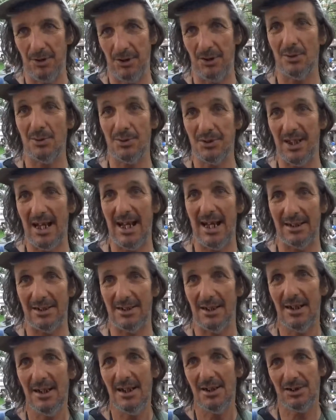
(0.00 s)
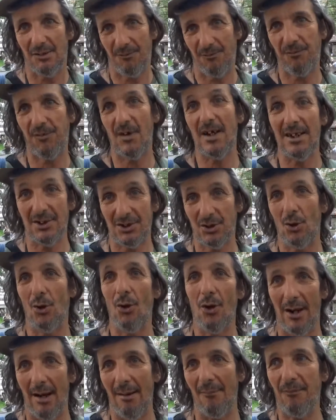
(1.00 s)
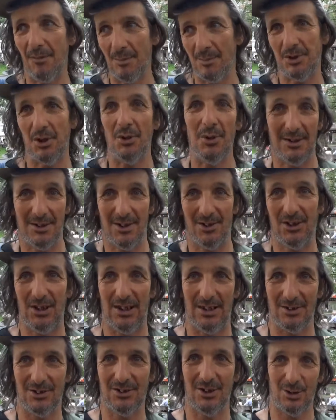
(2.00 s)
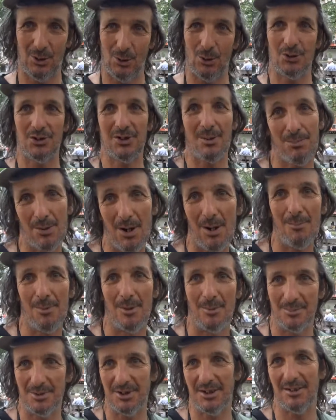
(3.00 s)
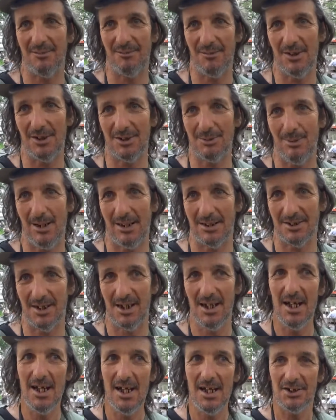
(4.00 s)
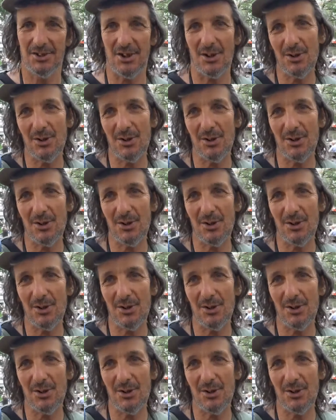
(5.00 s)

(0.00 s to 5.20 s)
use that to free us all up from doing the things that caused the problems in the first place.